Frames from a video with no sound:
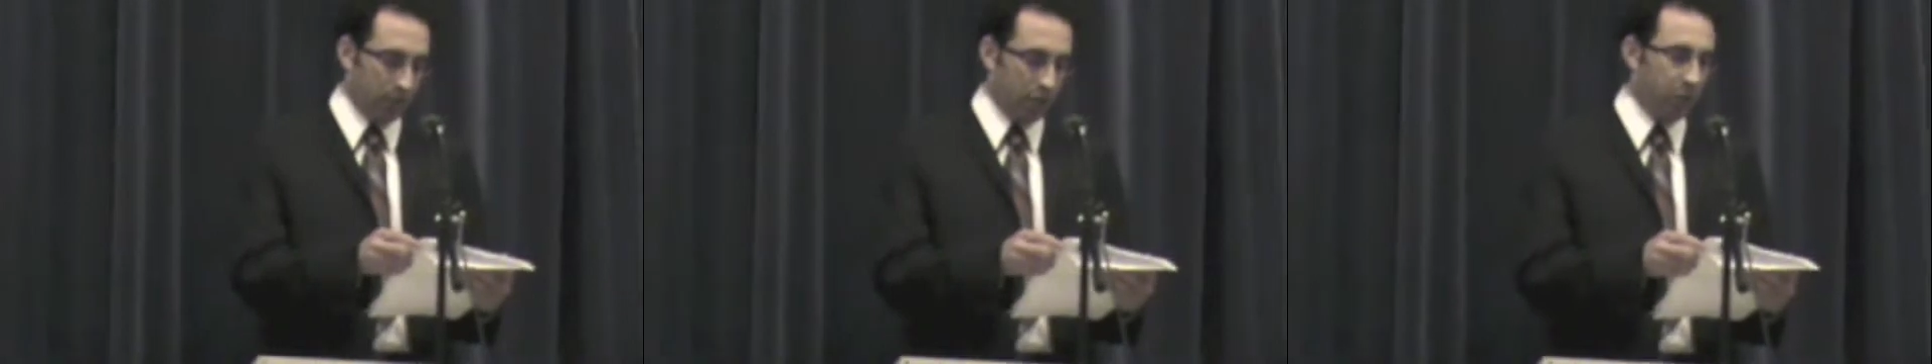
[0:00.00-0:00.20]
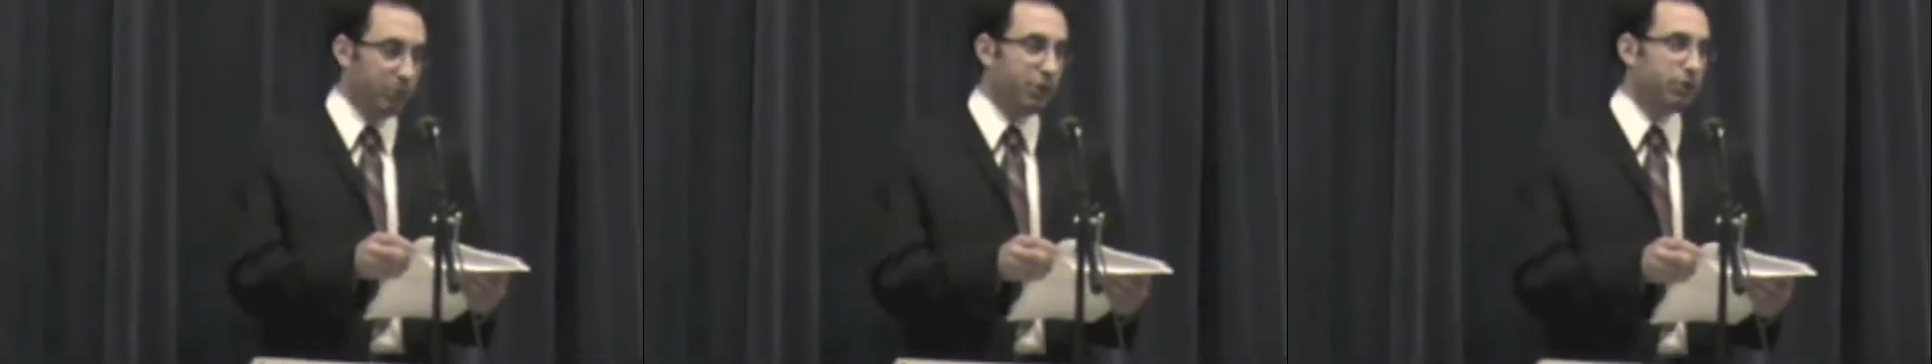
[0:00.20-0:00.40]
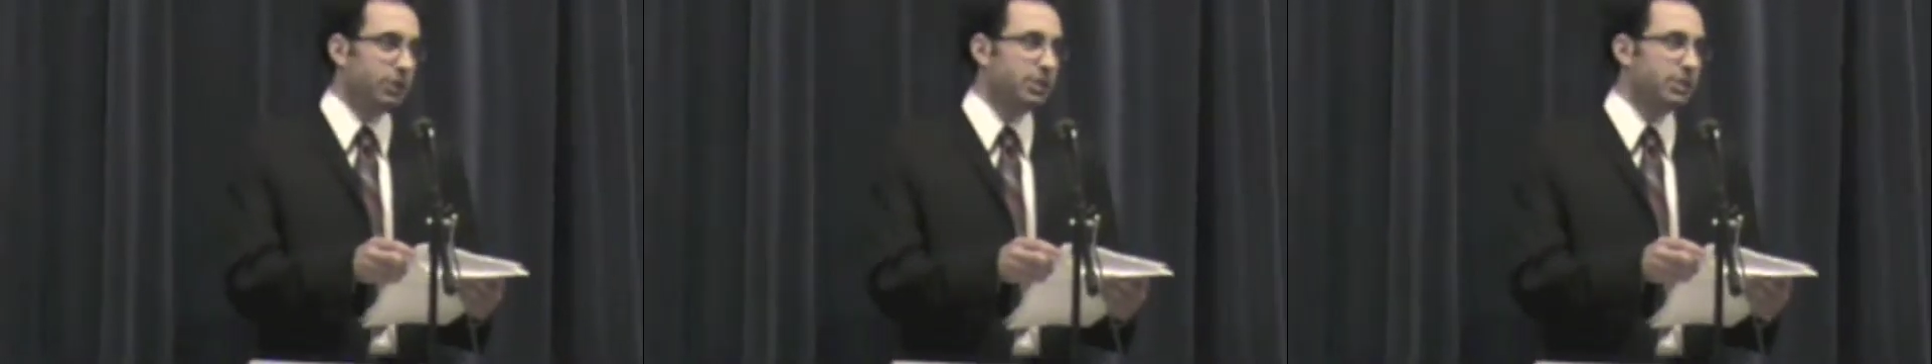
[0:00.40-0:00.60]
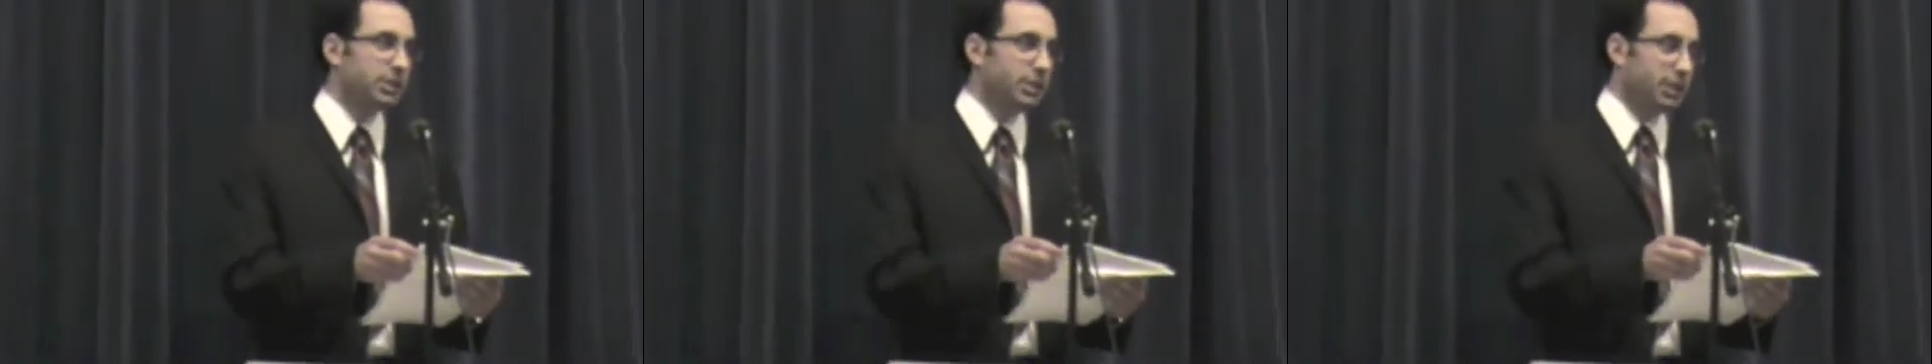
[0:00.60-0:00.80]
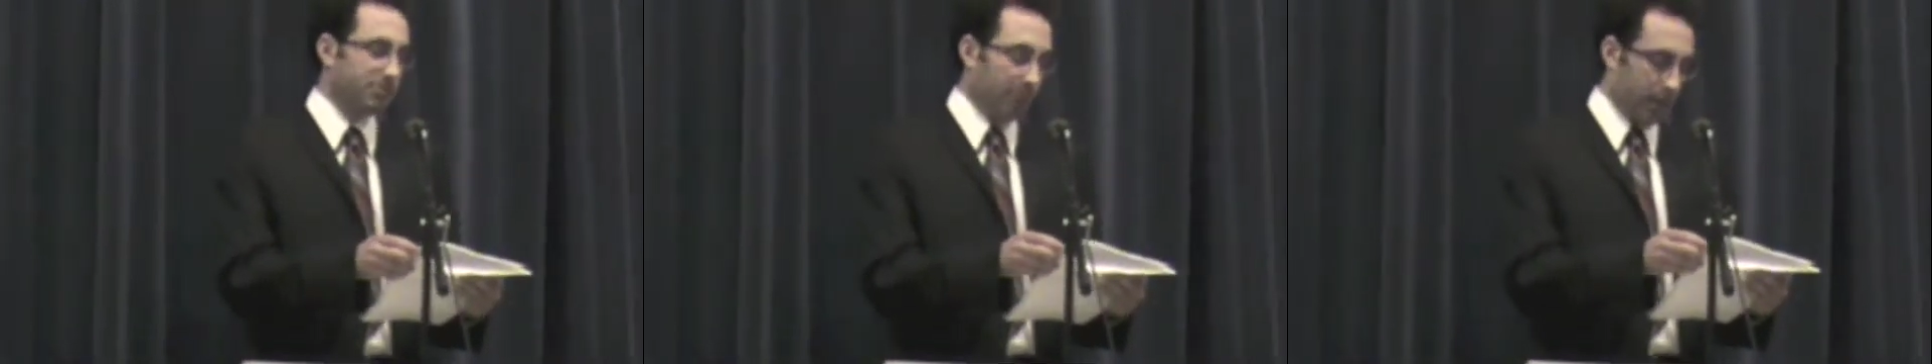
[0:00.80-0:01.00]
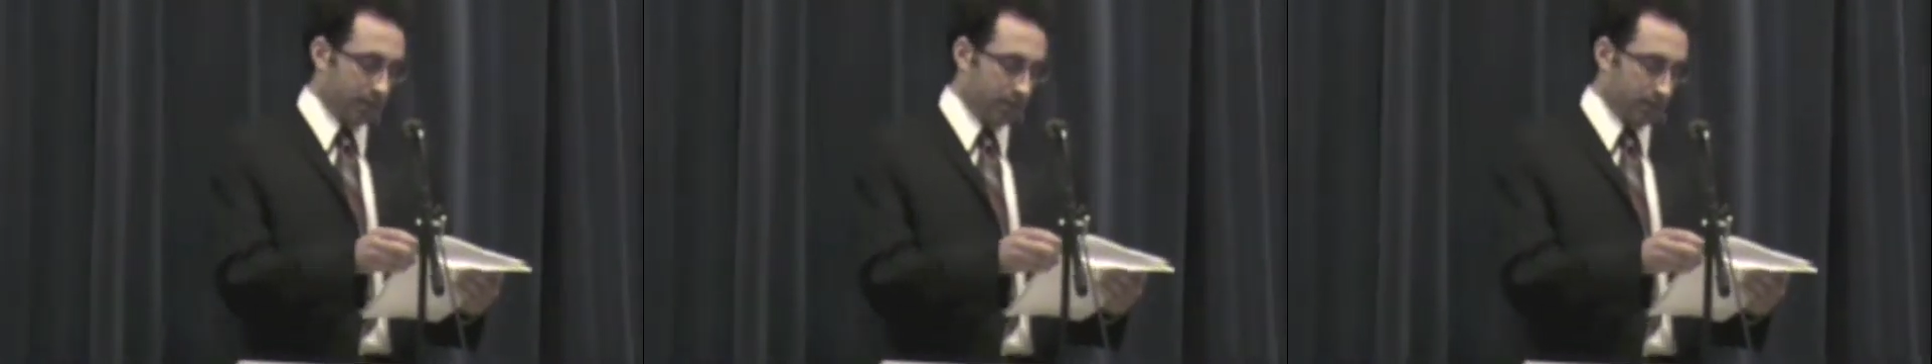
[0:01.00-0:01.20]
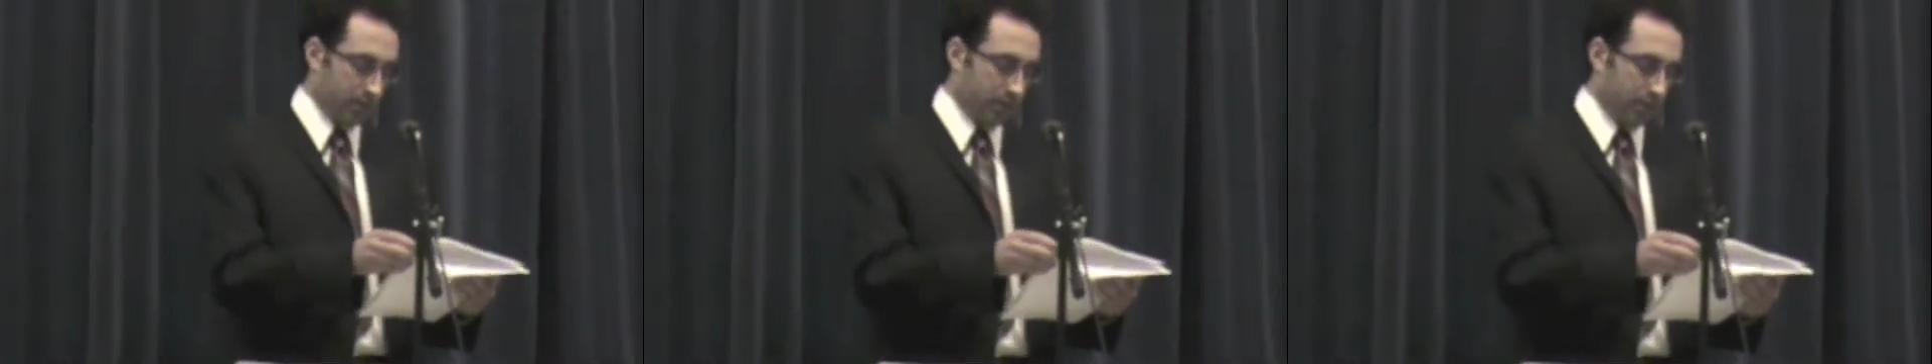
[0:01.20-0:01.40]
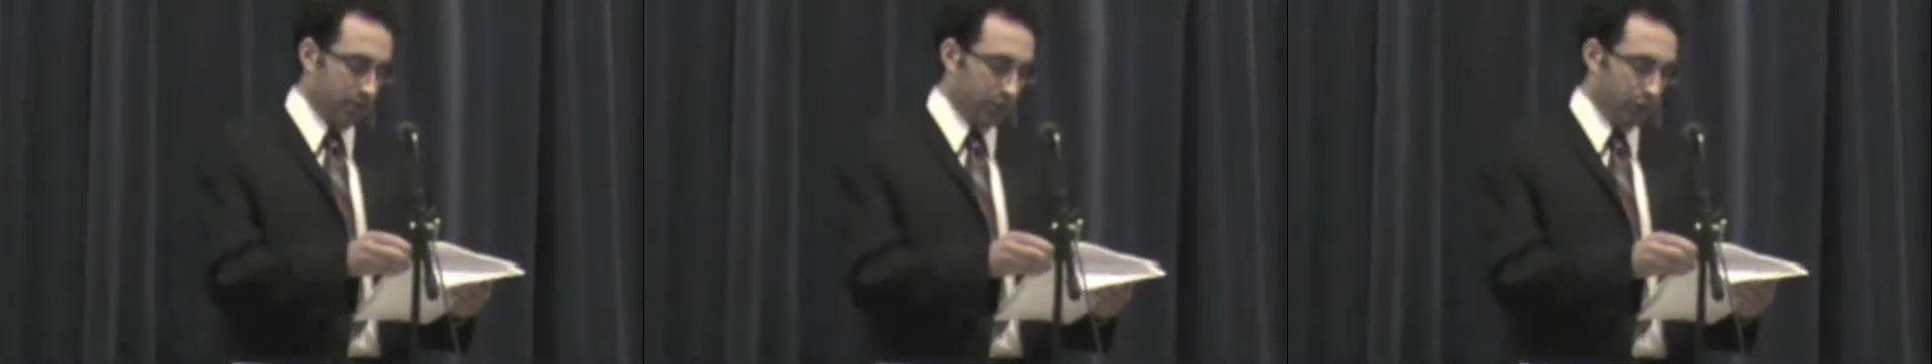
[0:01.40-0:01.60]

but when you least expect it,